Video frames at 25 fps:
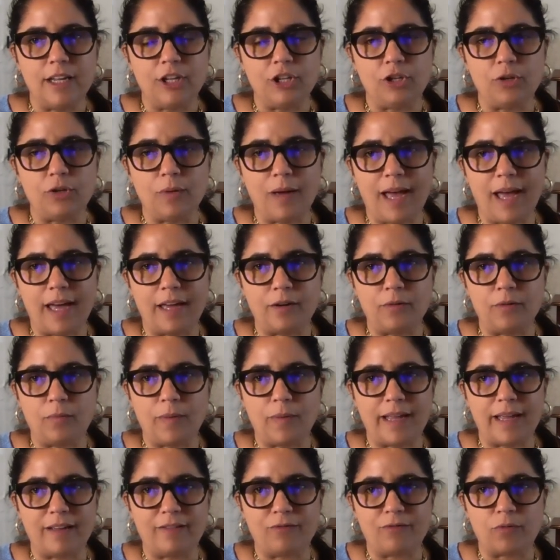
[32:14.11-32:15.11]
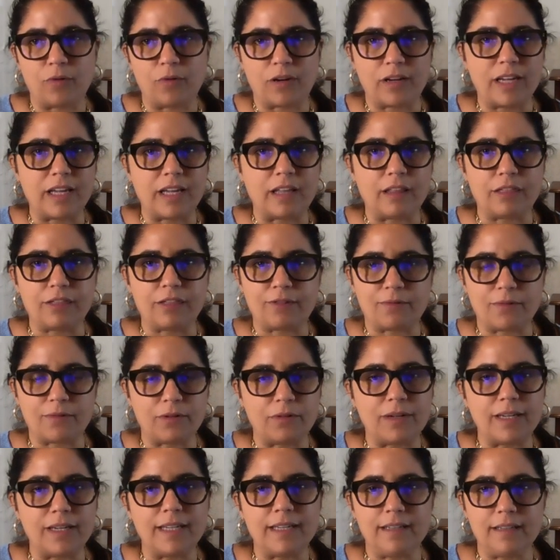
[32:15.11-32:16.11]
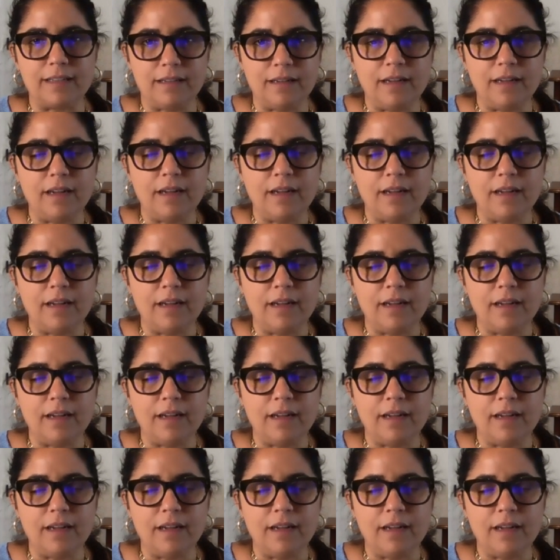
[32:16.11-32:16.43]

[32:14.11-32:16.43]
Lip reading: you had a way of working through it,